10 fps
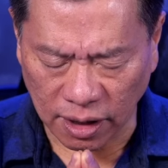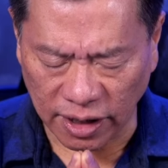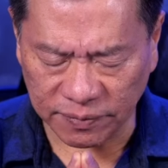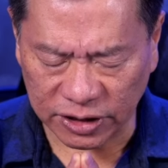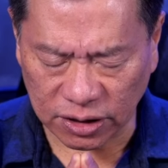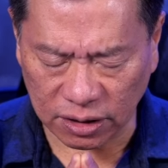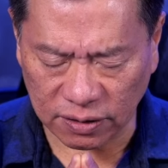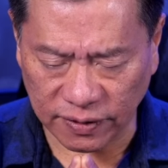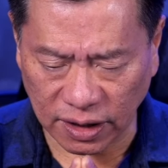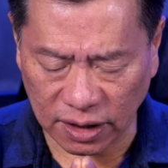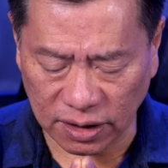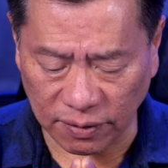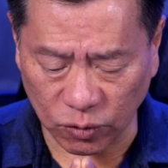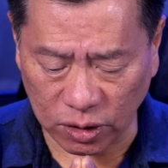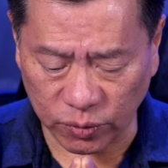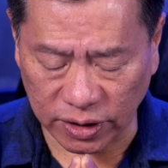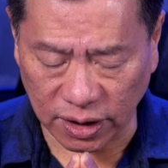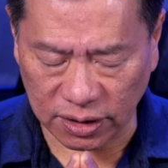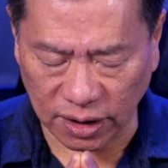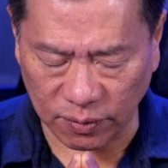I am a child of God. I'm one with
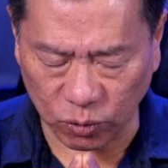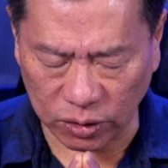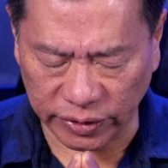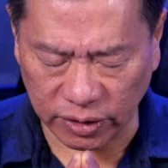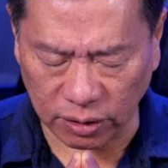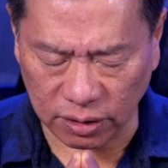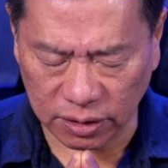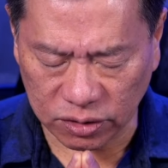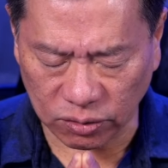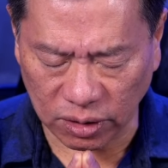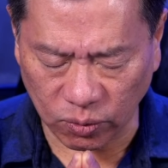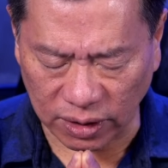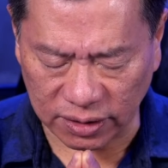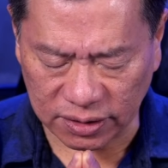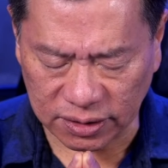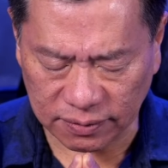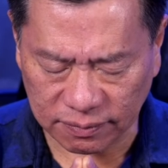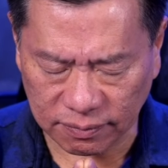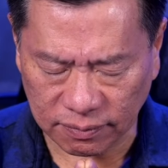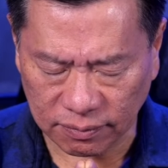God. I'm one with all. There's only oneness.
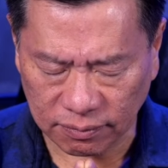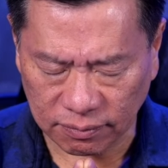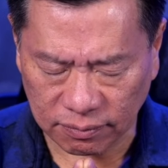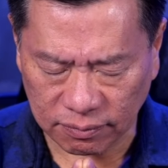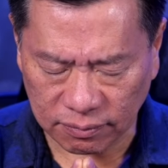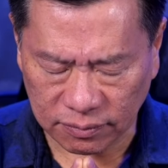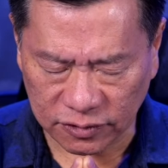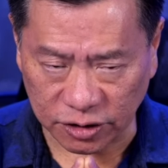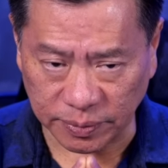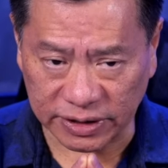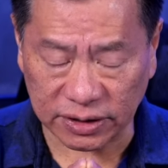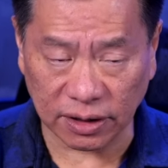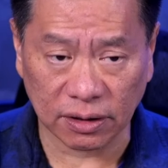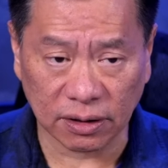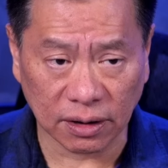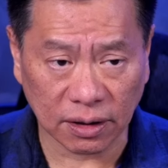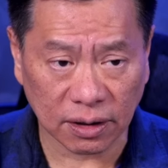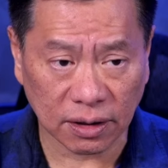Just be still.